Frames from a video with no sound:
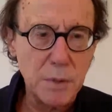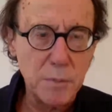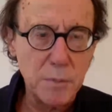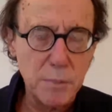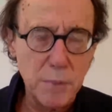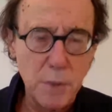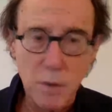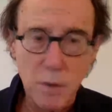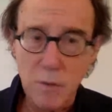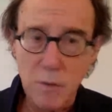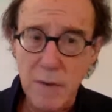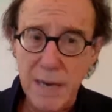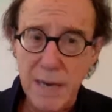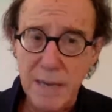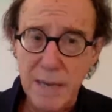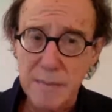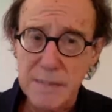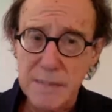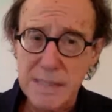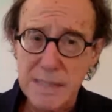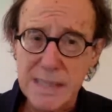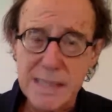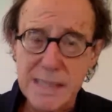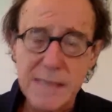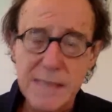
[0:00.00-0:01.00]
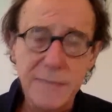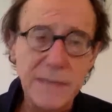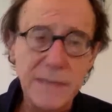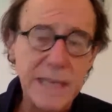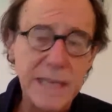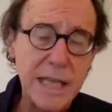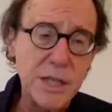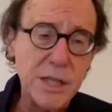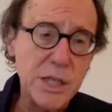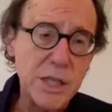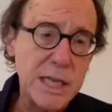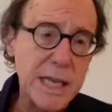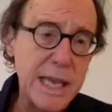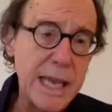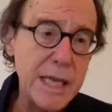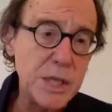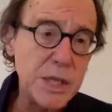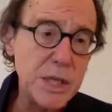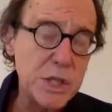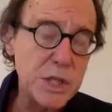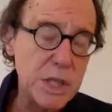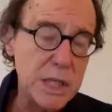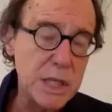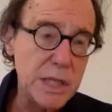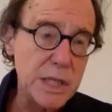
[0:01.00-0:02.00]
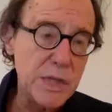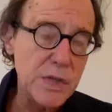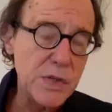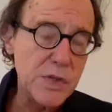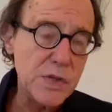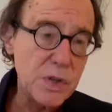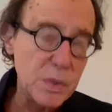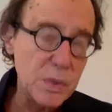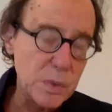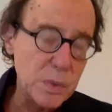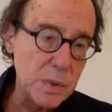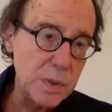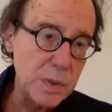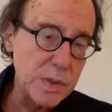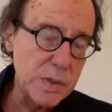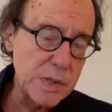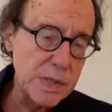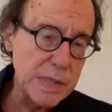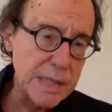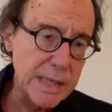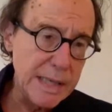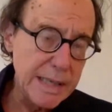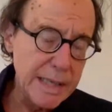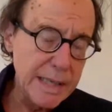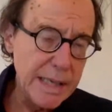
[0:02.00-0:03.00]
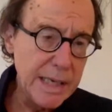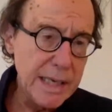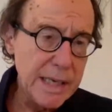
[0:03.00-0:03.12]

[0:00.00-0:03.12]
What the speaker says: programs in civic education in schools